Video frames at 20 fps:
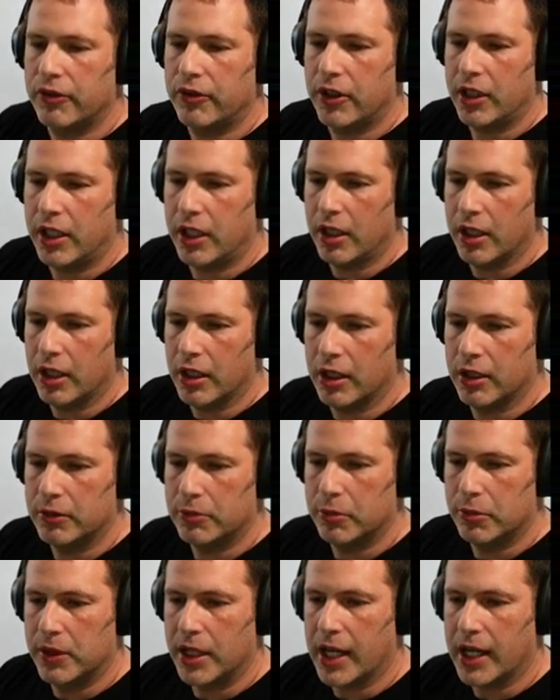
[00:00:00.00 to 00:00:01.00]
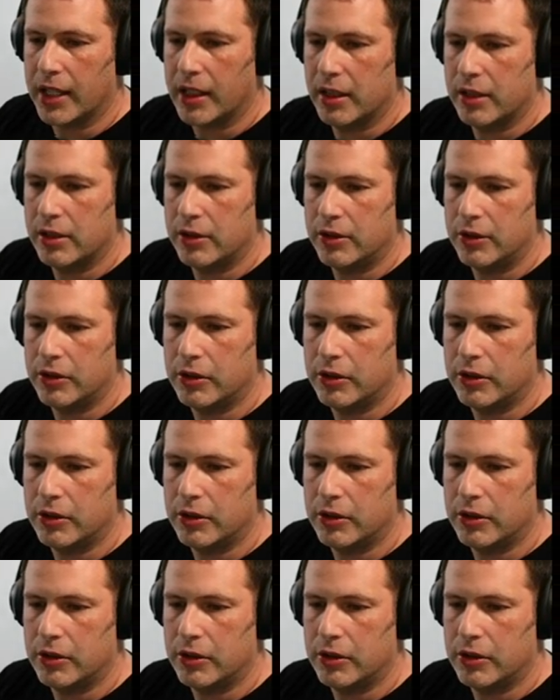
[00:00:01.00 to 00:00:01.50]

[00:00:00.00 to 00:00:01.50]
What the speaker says: video. I'm not going to